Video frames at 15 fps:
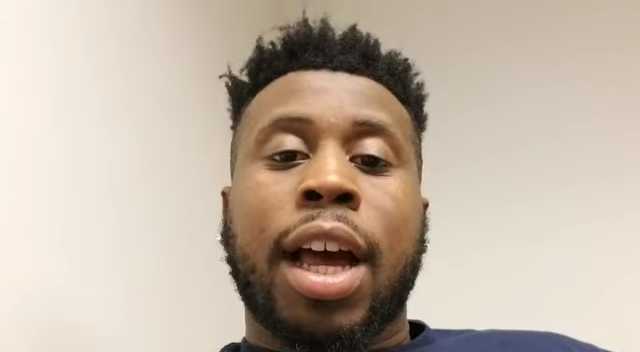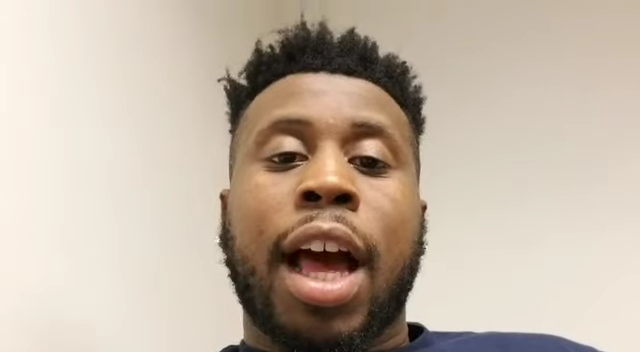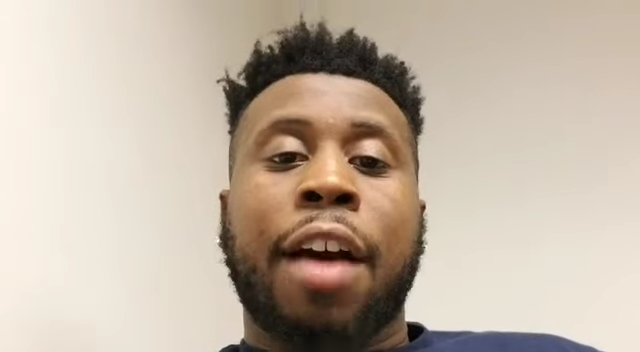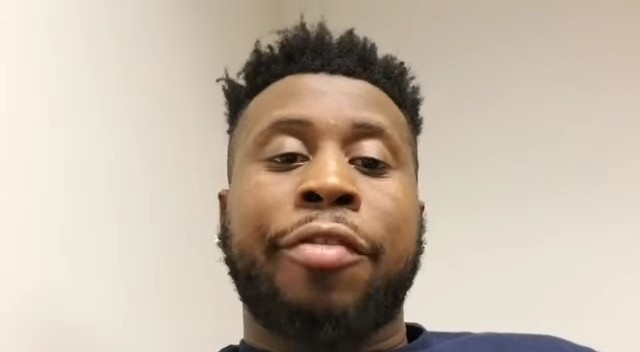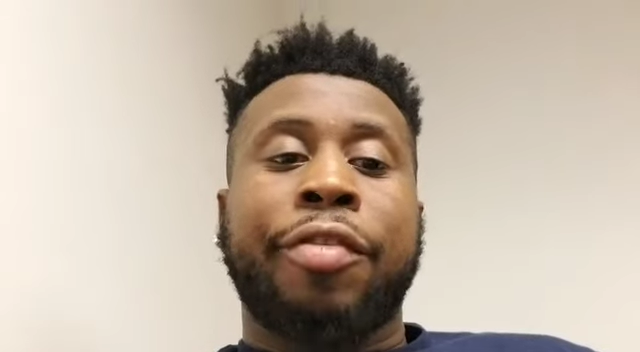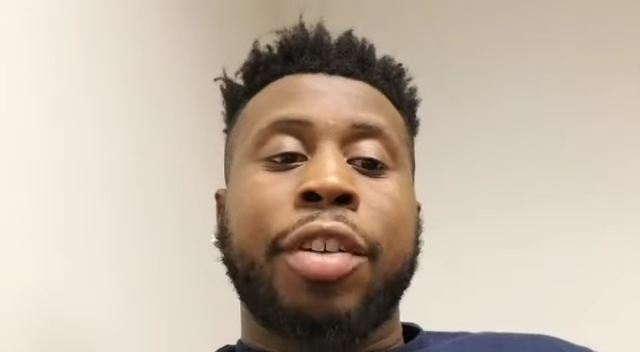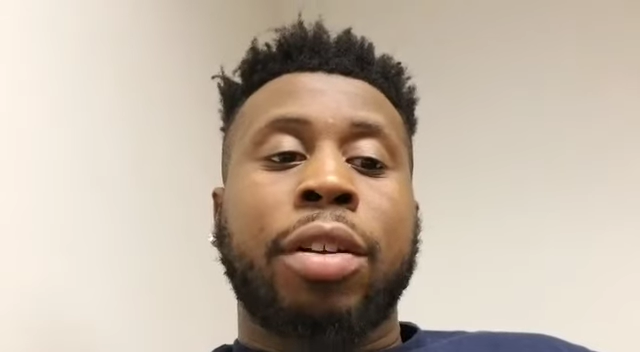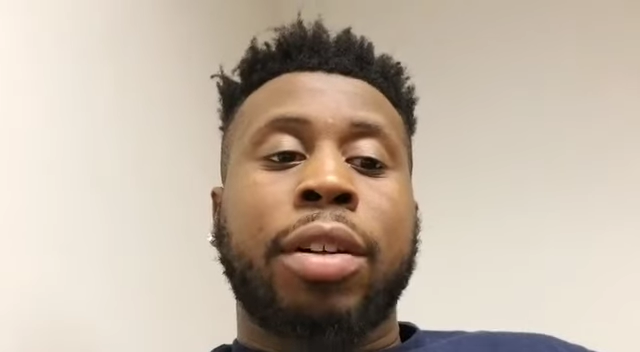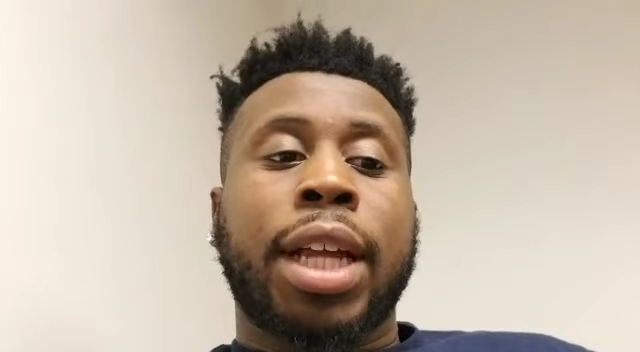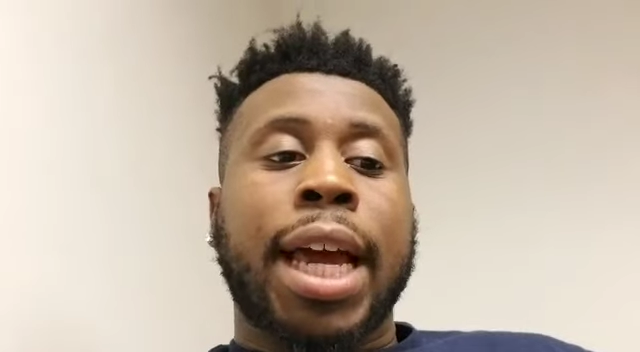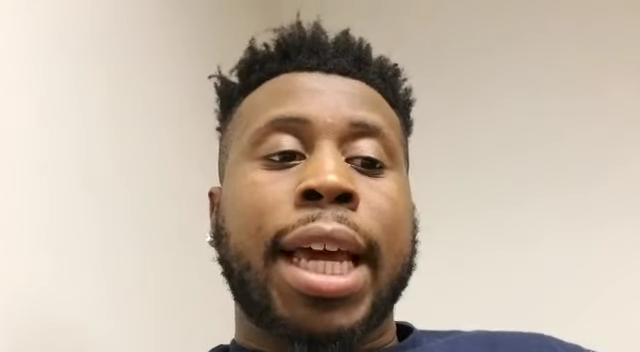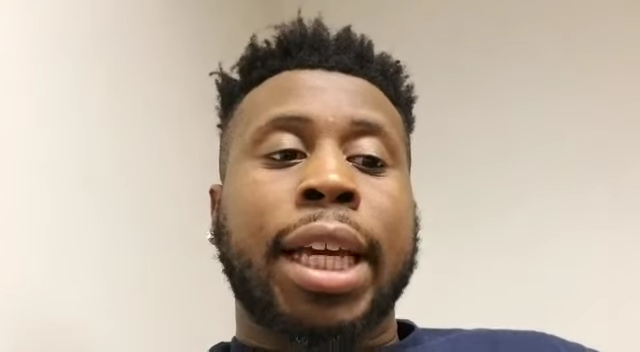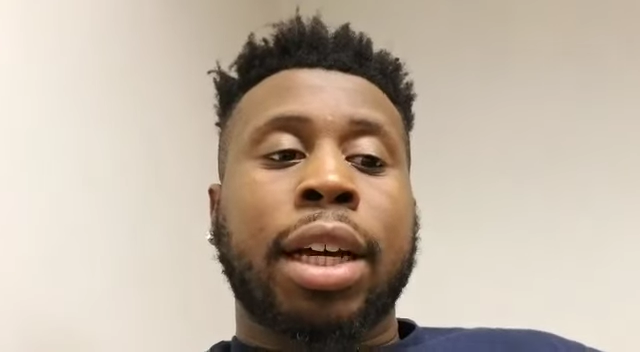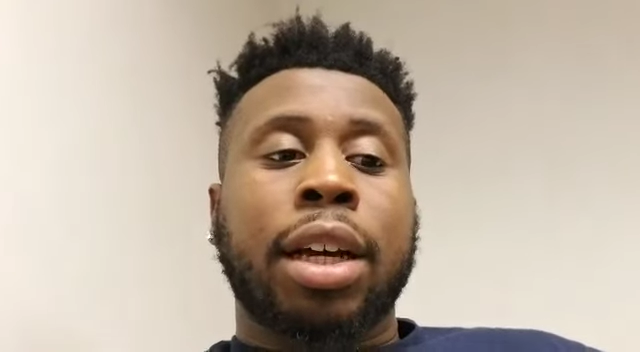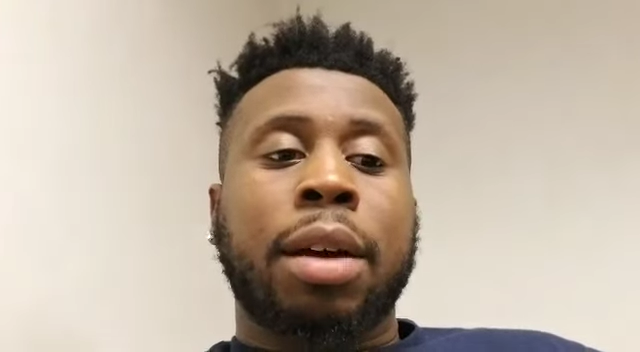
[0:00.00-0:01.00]
I feel
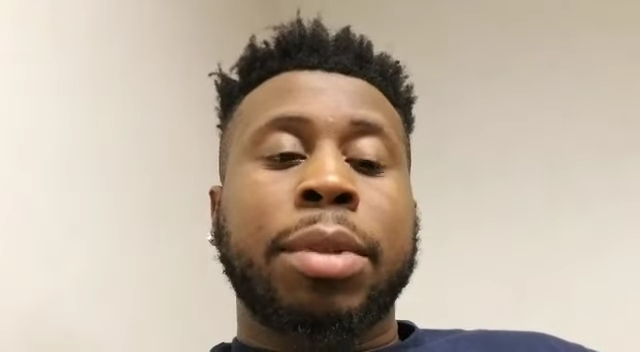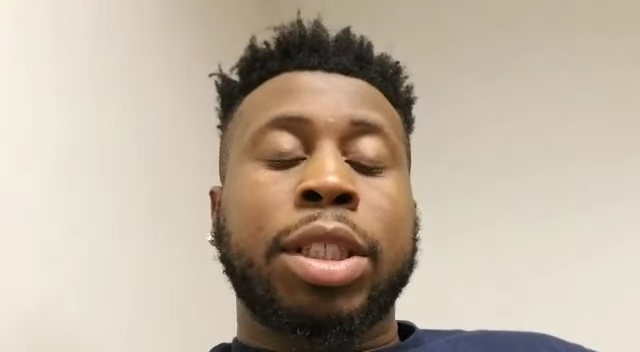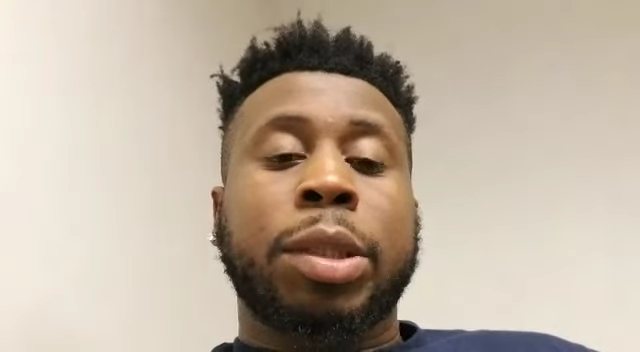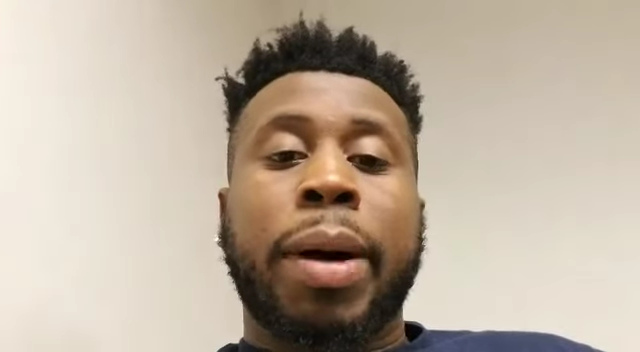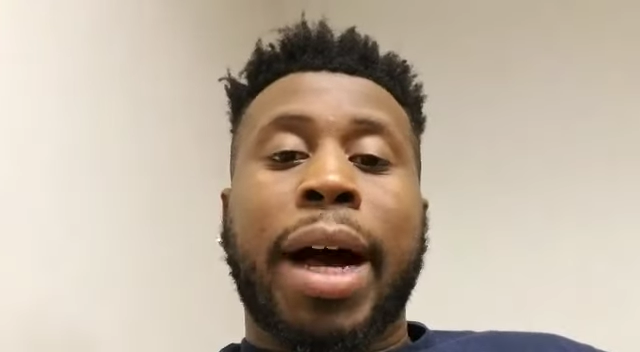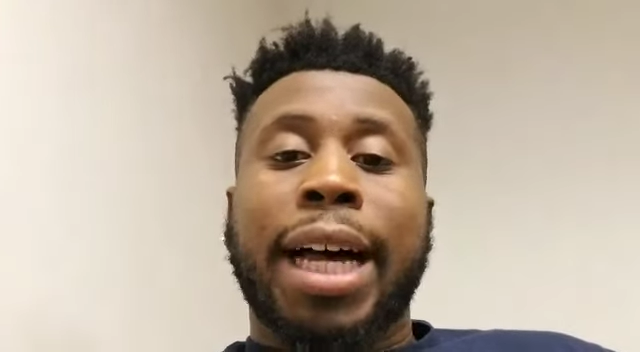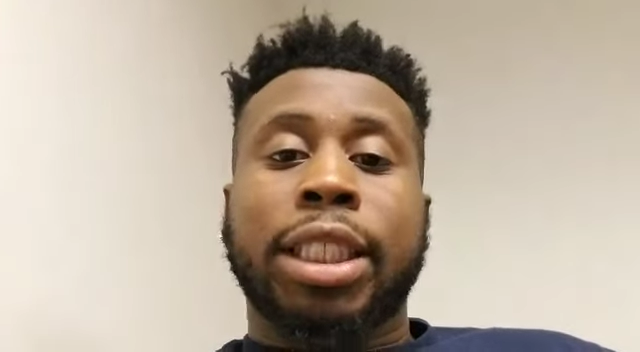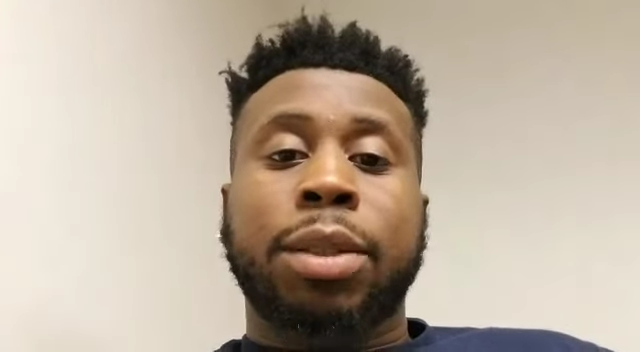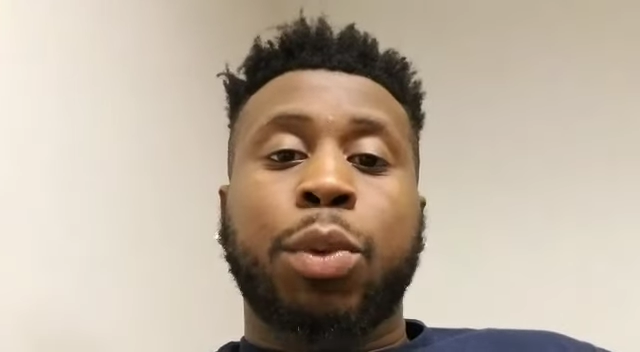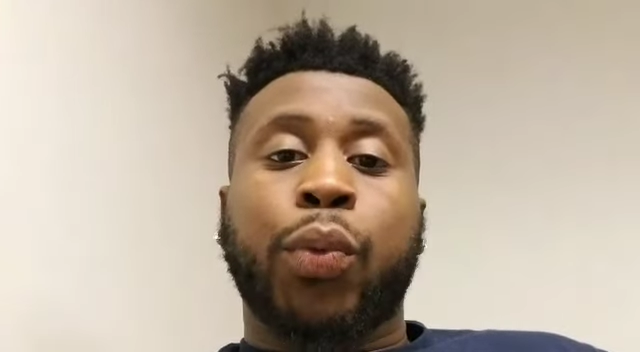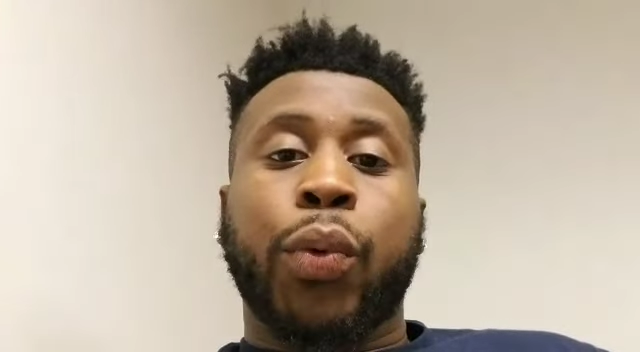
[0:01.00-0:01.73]
like it's possible